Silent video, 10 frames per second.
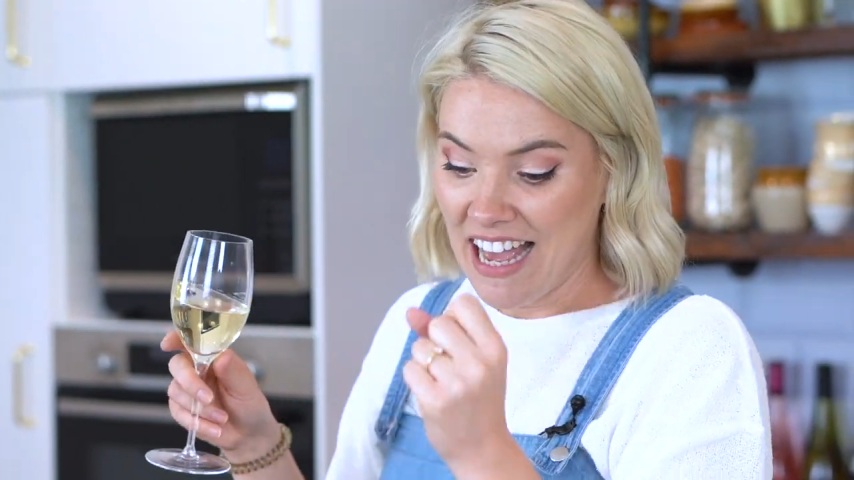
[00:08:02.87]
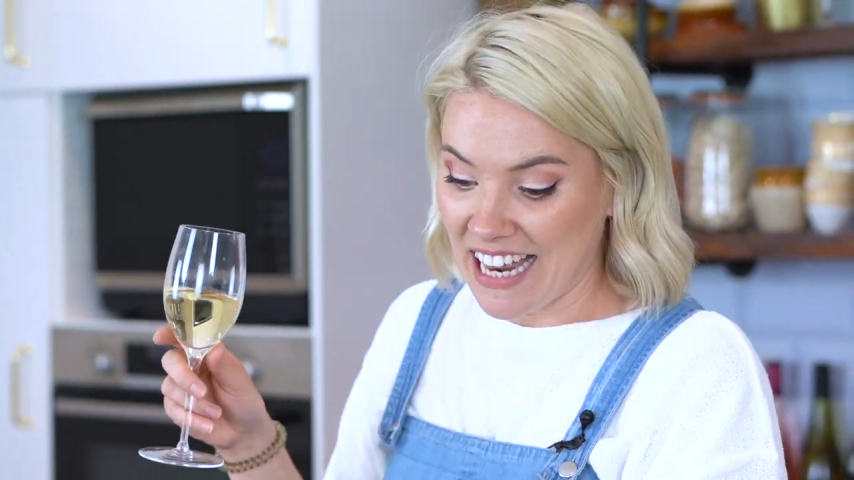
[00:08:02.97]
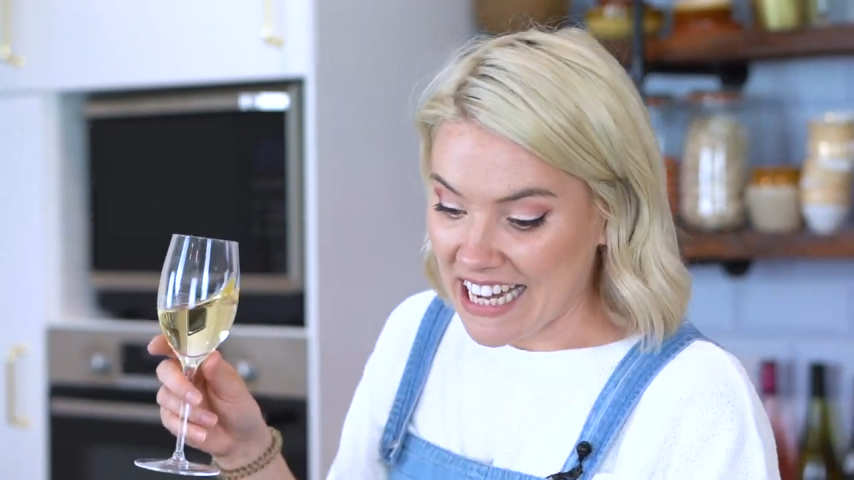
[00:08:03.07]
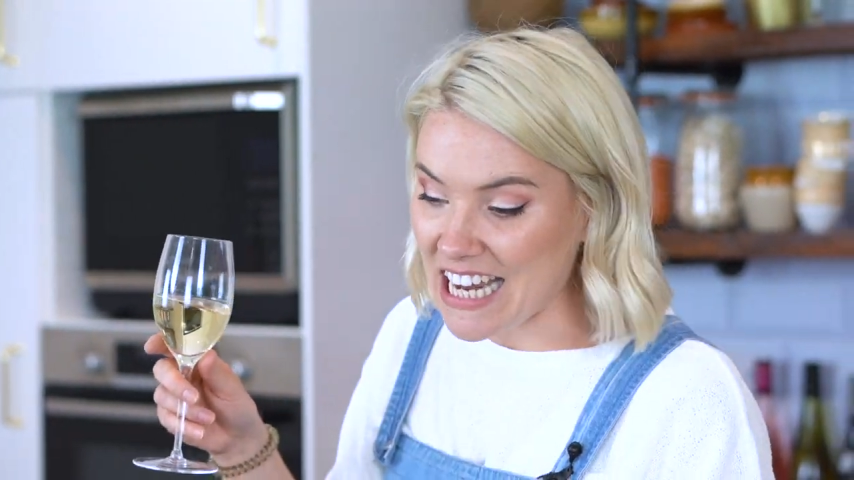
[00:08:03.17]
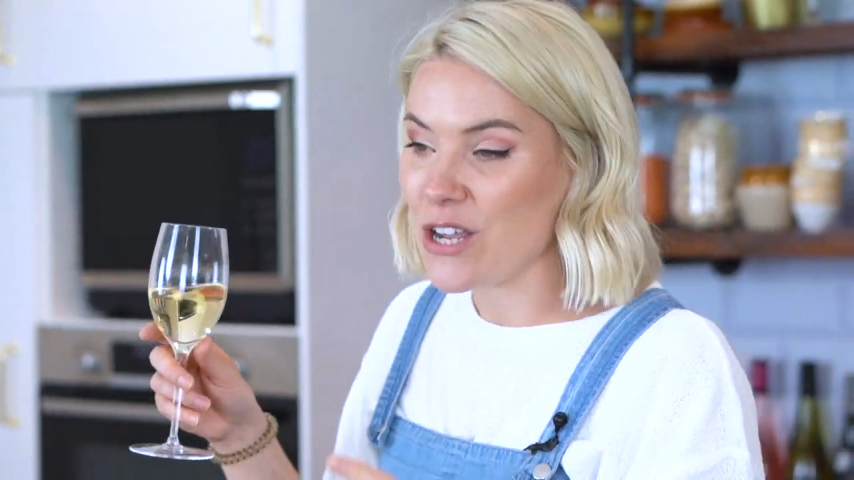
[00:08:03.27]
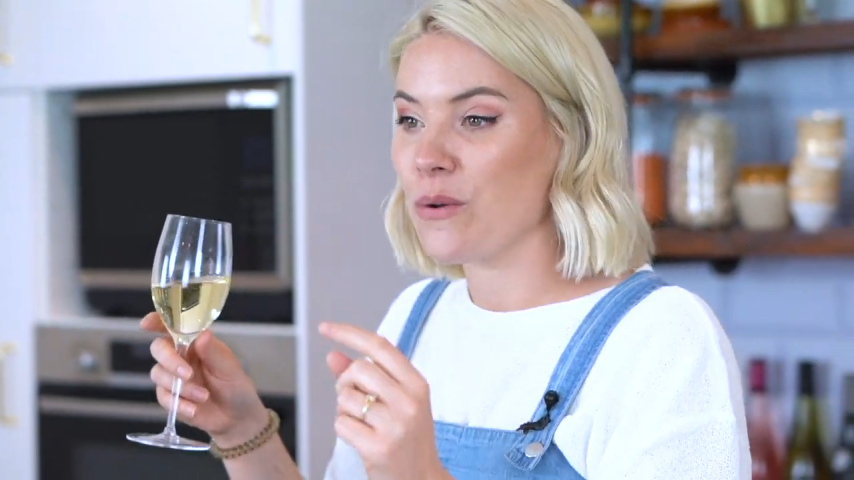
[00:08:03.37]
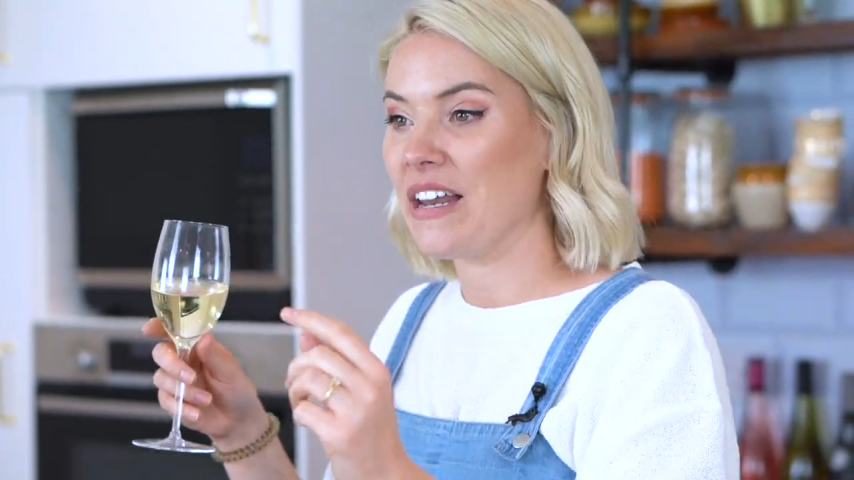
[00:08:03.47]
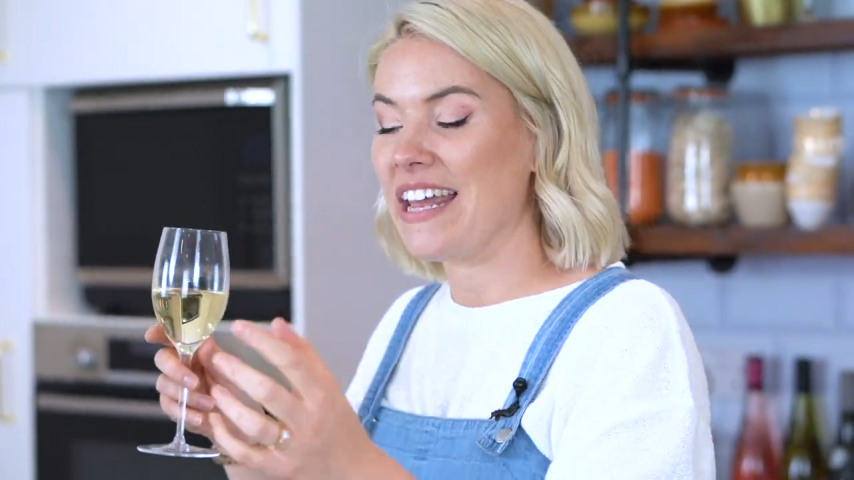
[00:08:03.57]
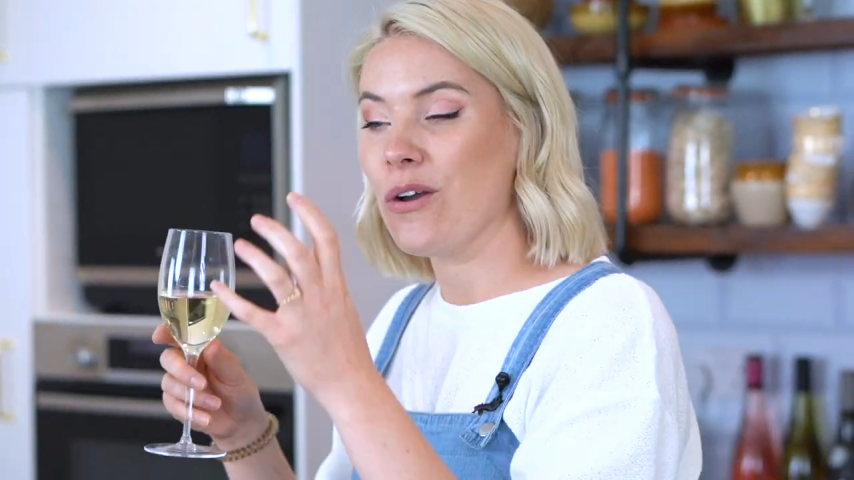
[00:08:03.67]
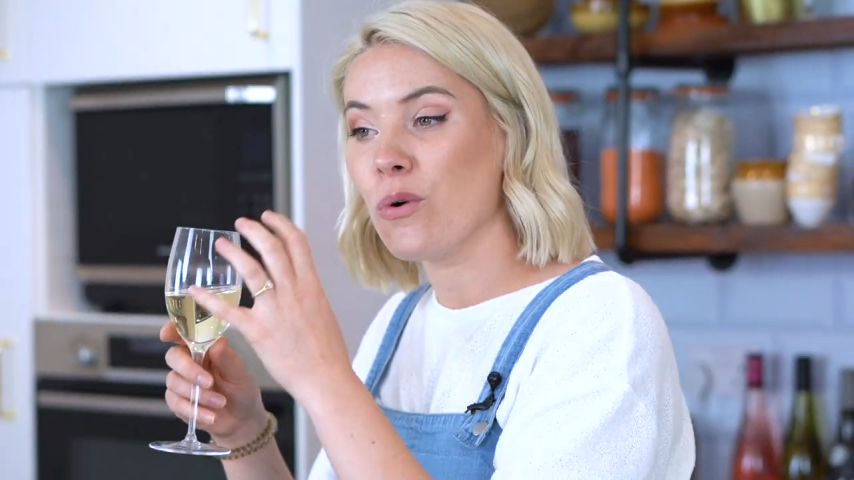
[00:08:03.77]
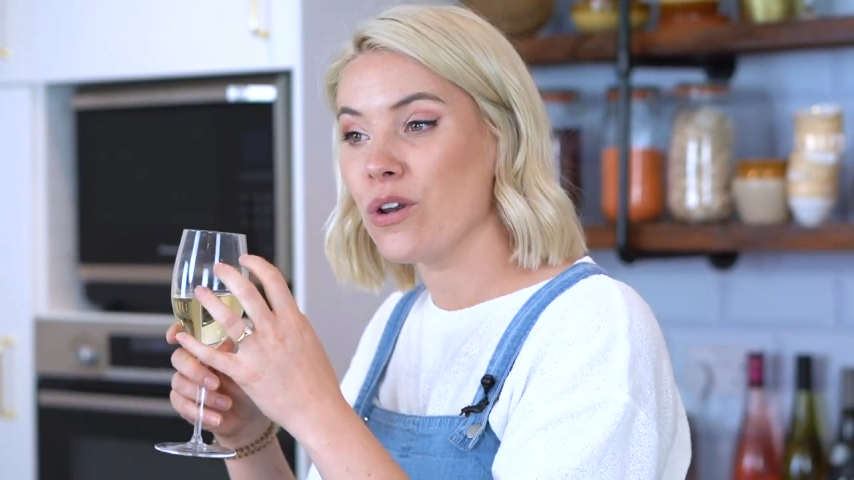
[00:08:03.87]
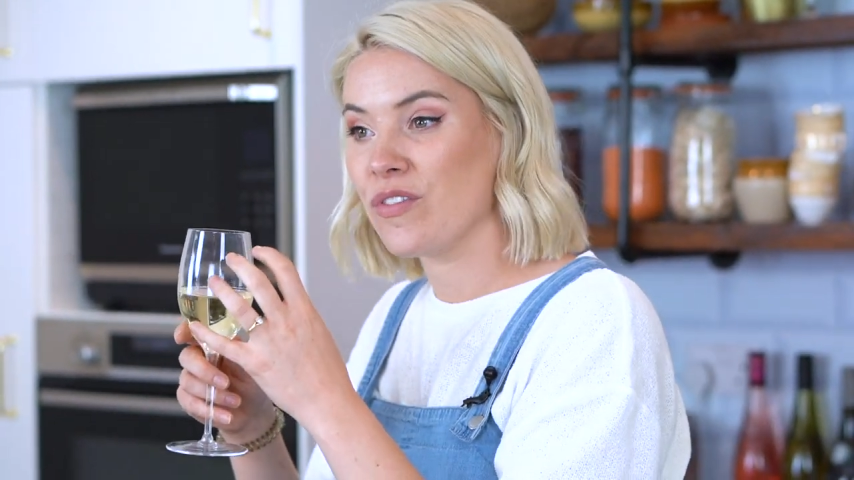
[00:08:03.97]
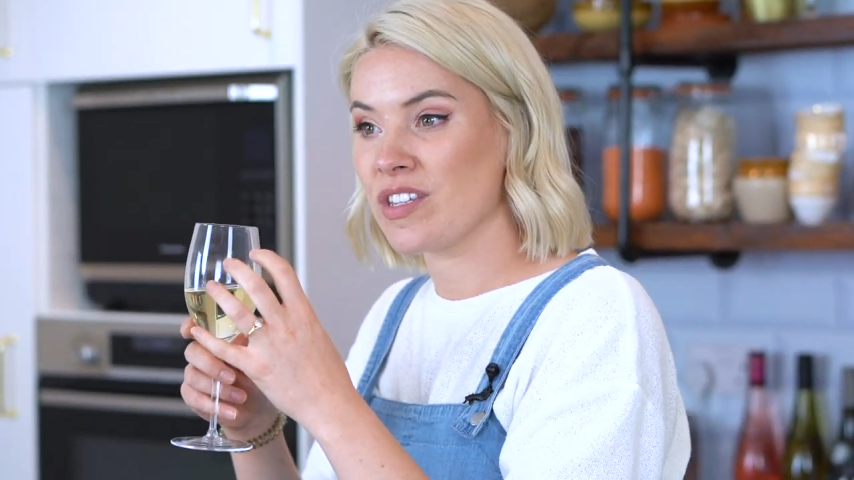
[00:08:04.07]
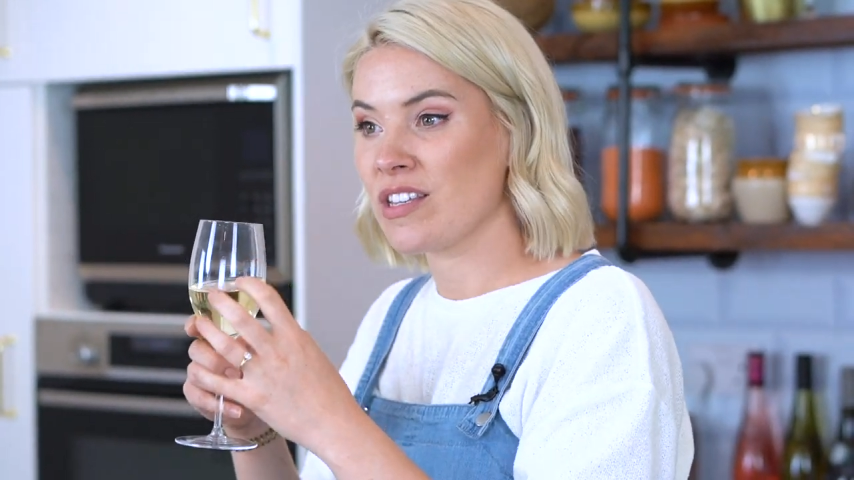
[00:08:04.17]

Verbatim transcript: And equally, all of a